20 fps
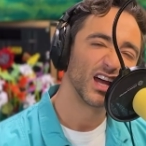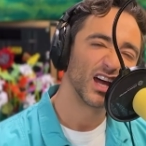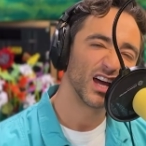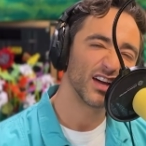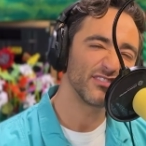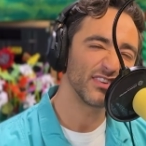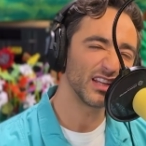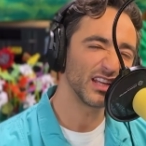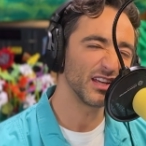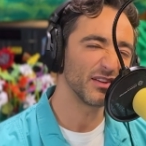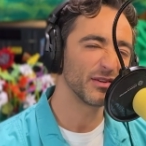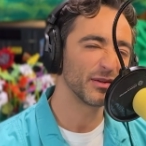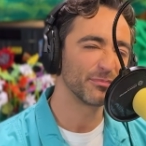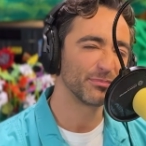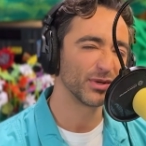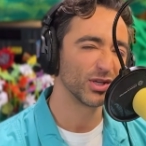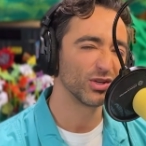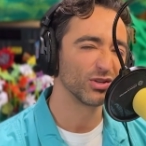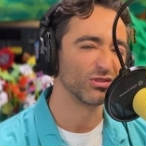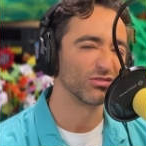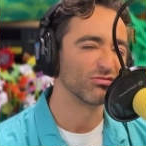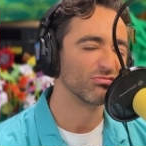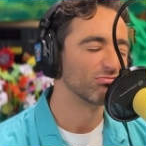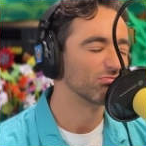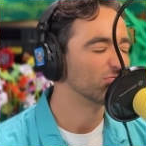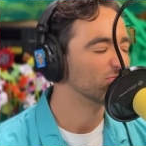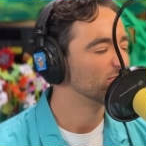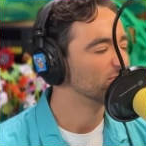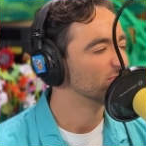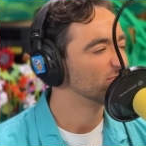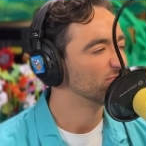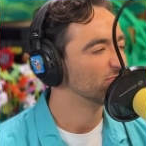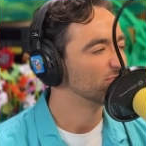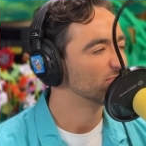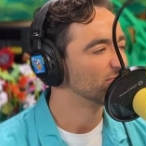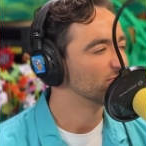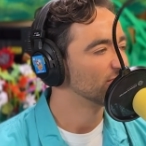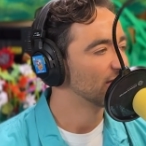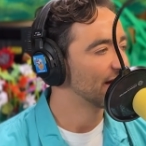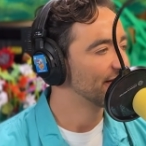I'm feeling a bit blue.
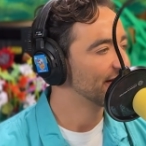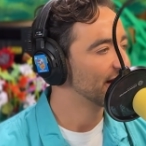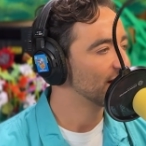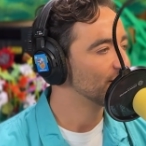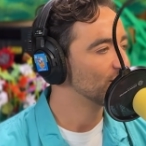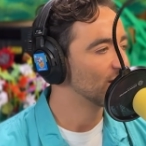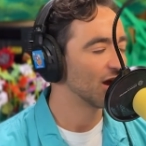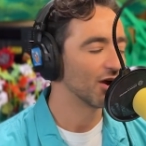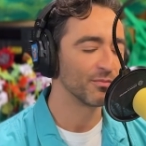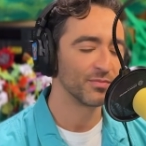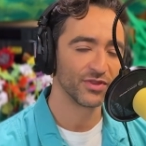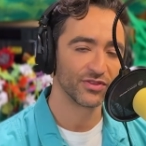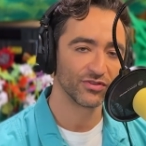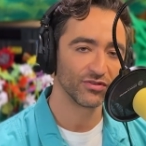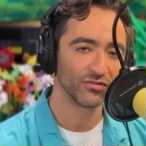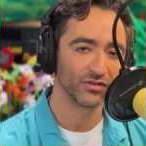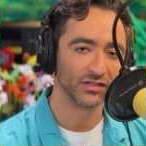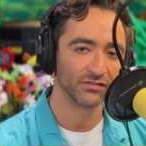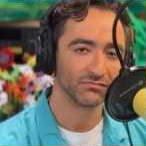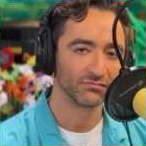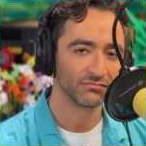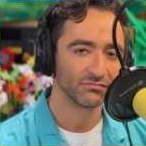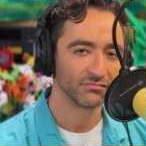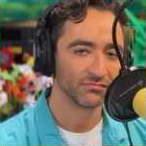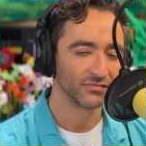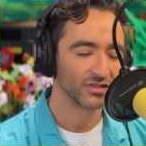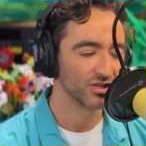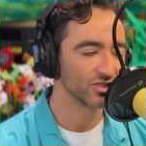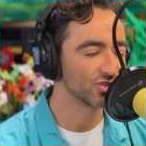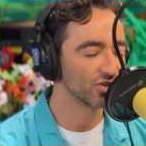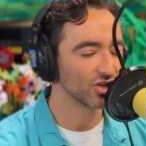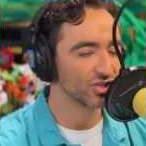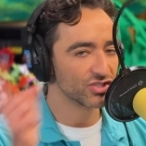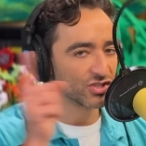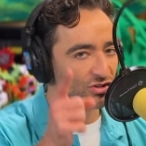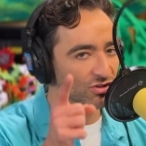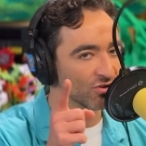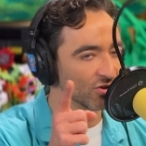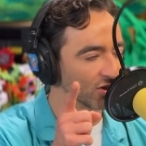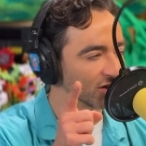And they will help you through it because you got
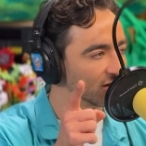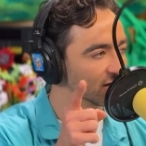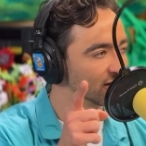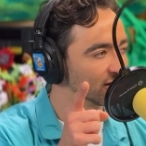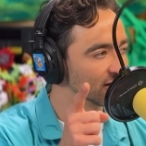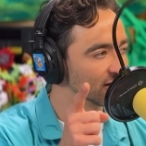to talk.